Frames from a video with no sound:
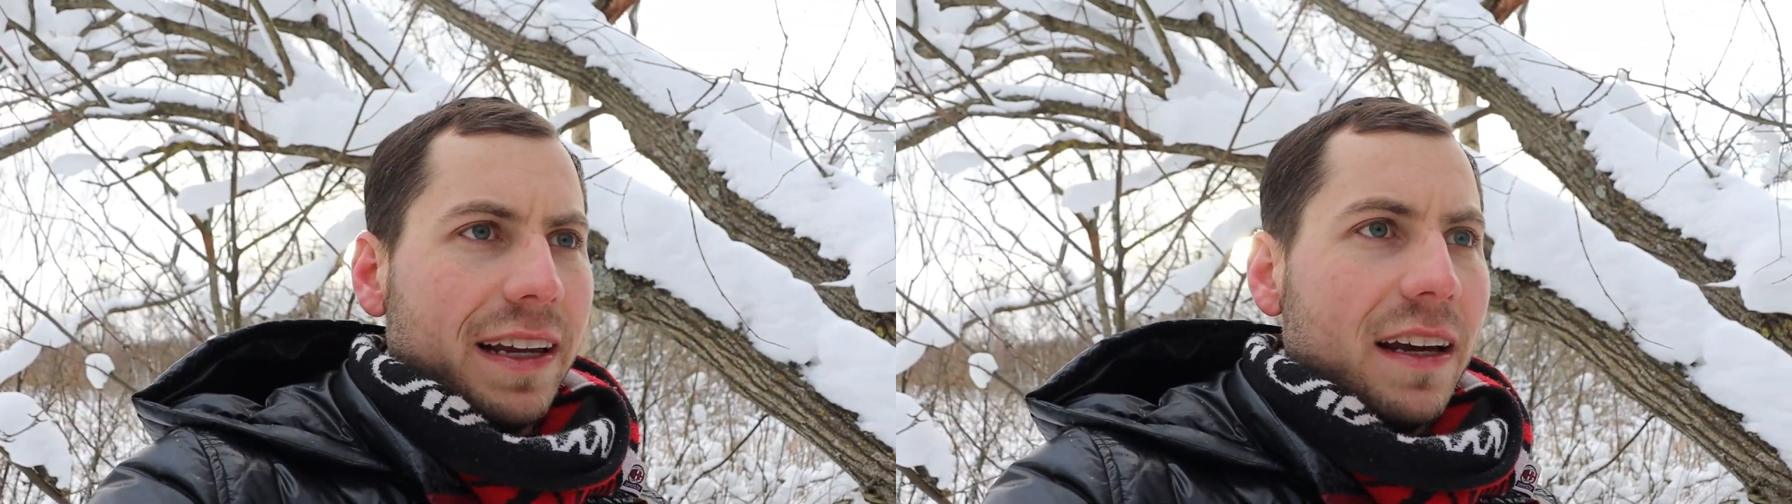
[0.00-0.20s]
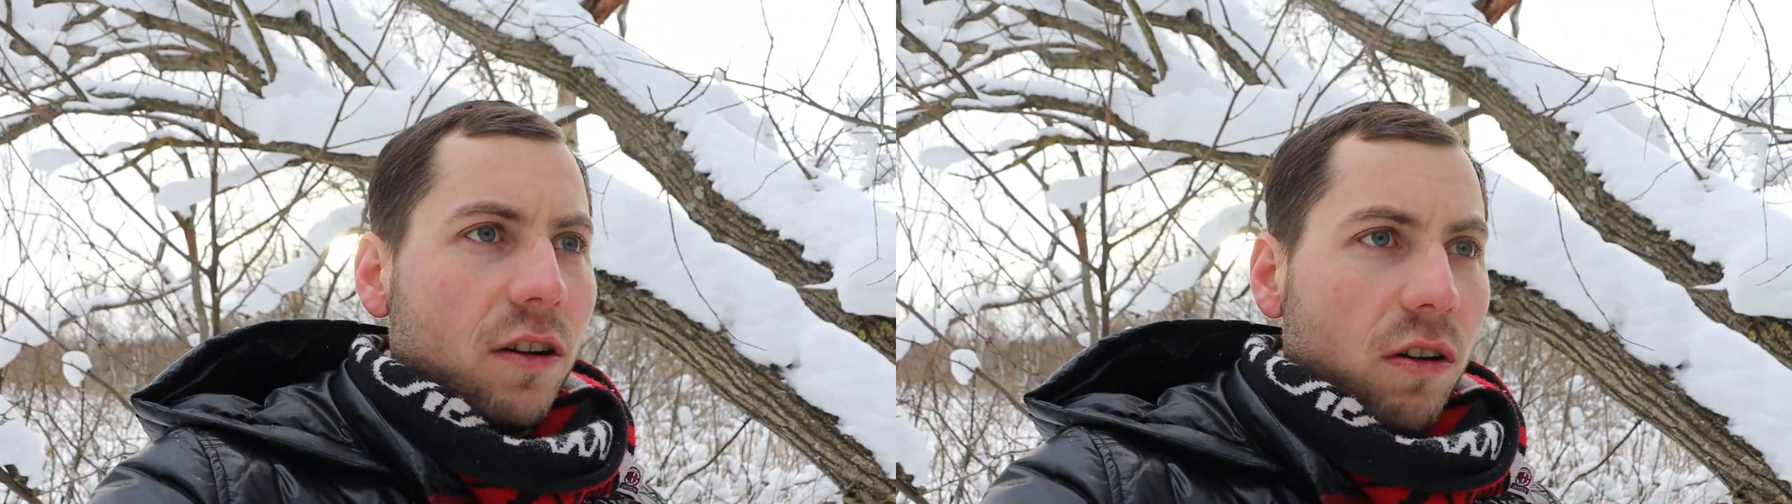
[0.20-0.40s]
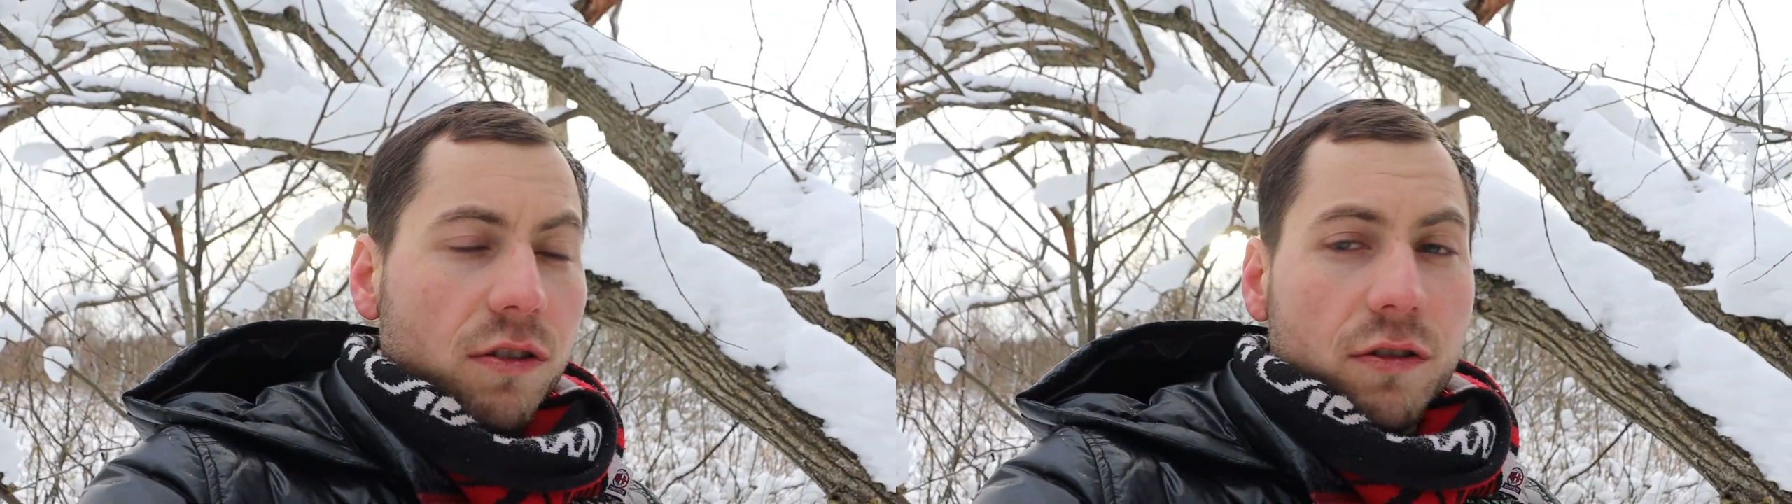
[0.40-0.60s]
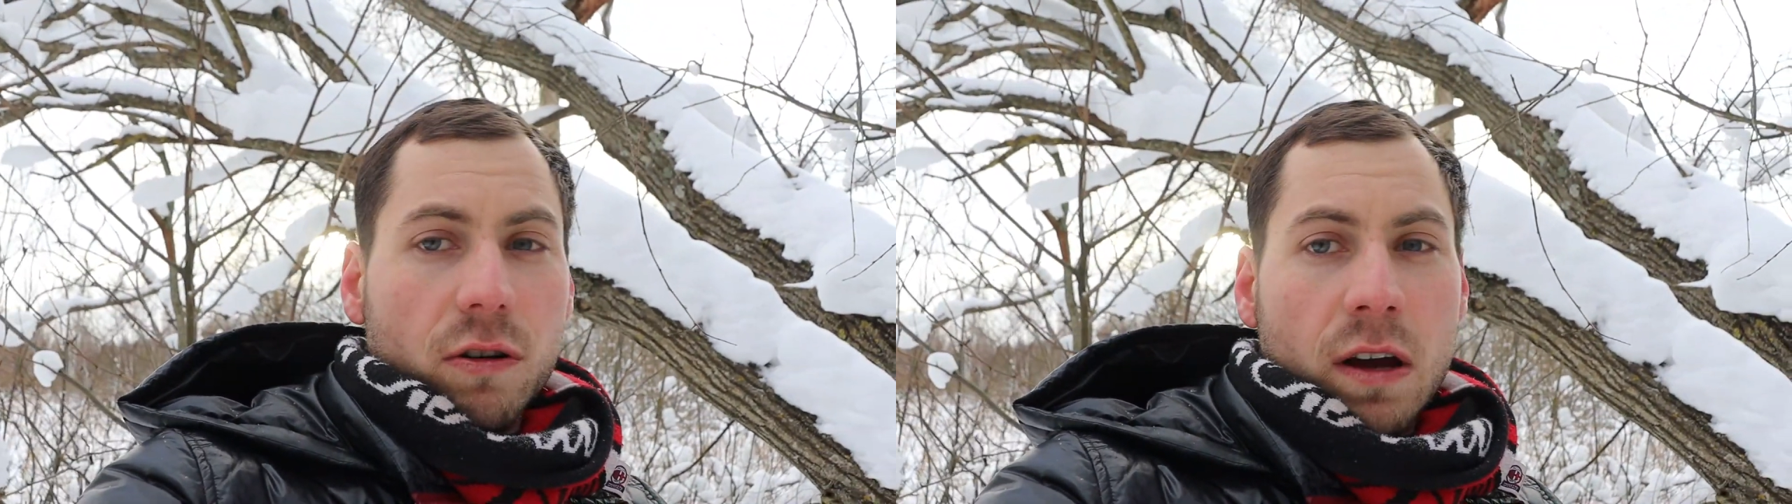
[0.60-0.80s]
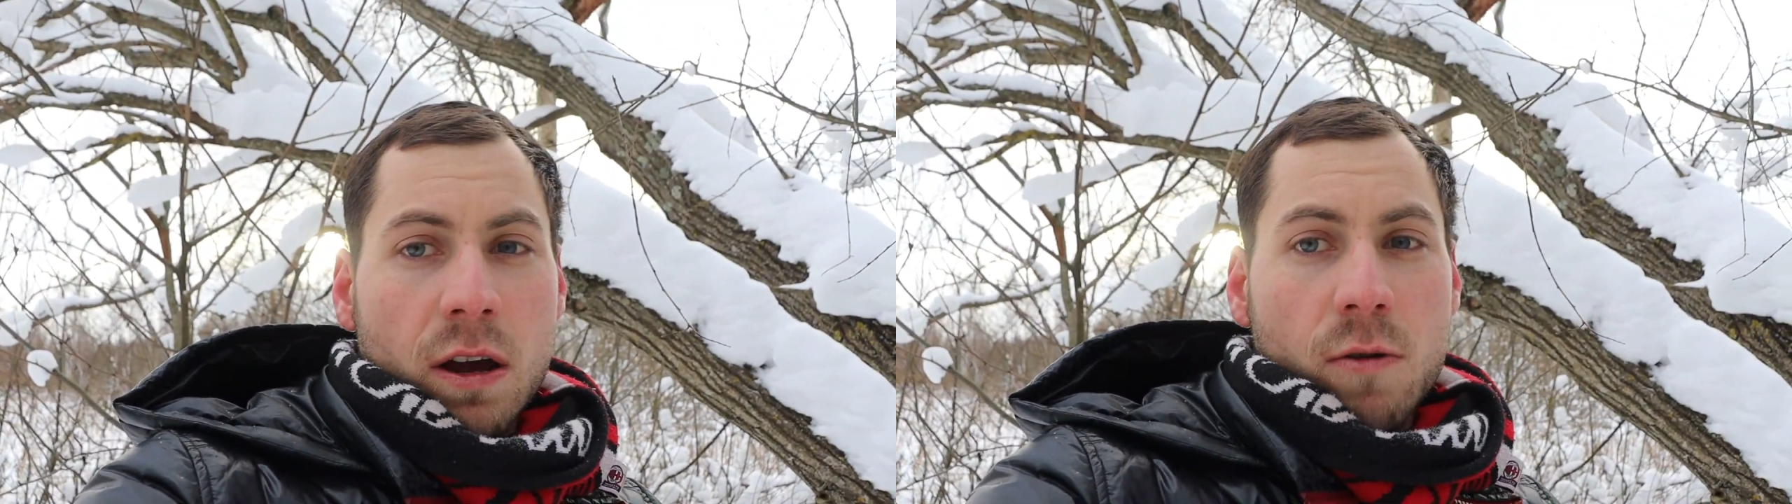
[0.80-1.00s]
And
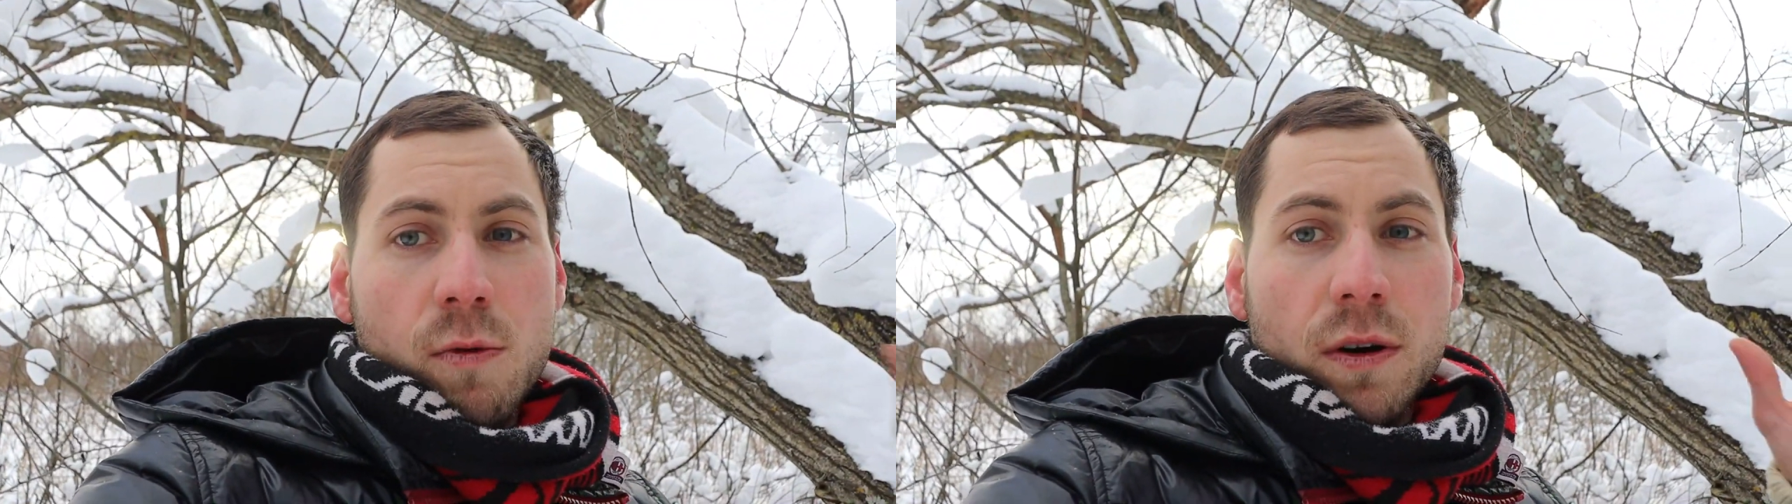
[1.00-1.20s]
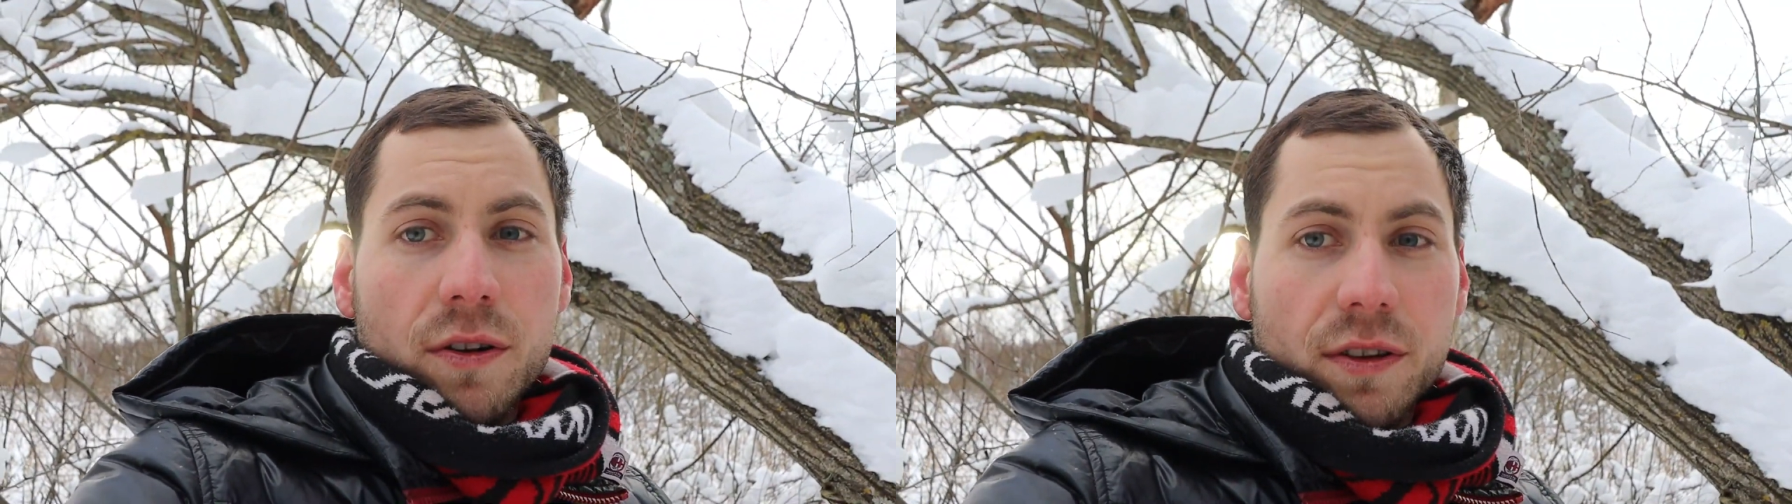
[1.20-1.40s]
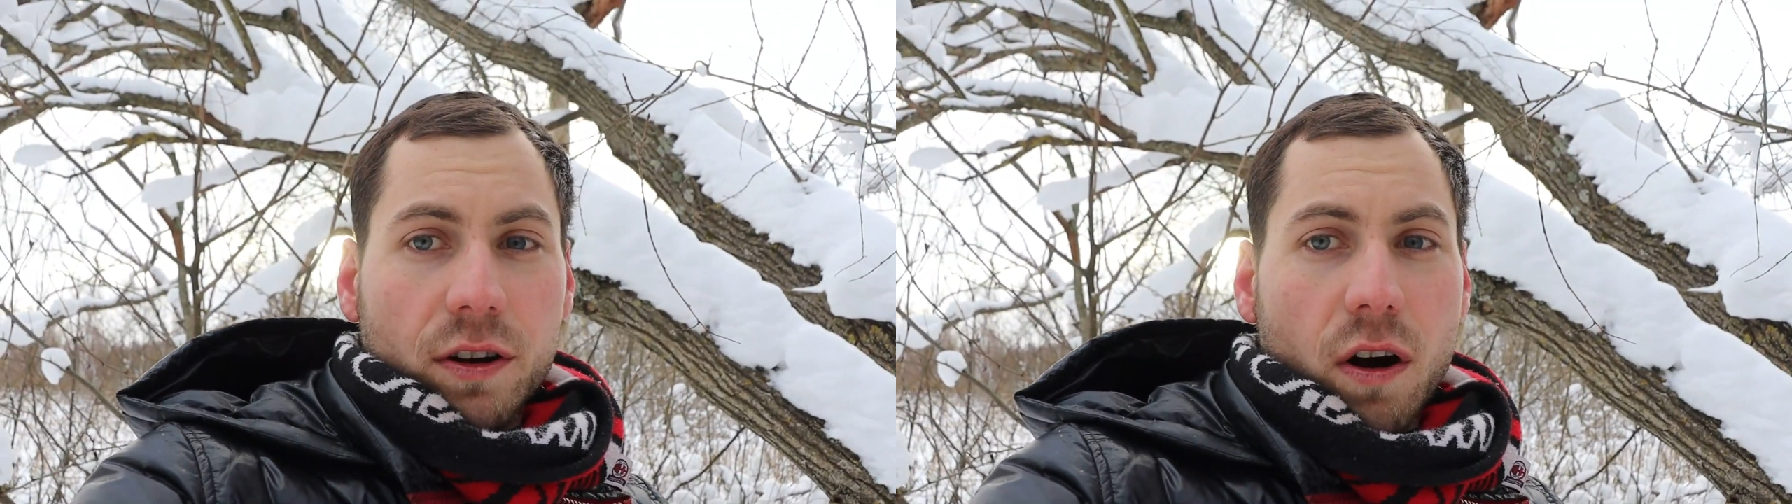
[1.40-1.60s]
also, what are the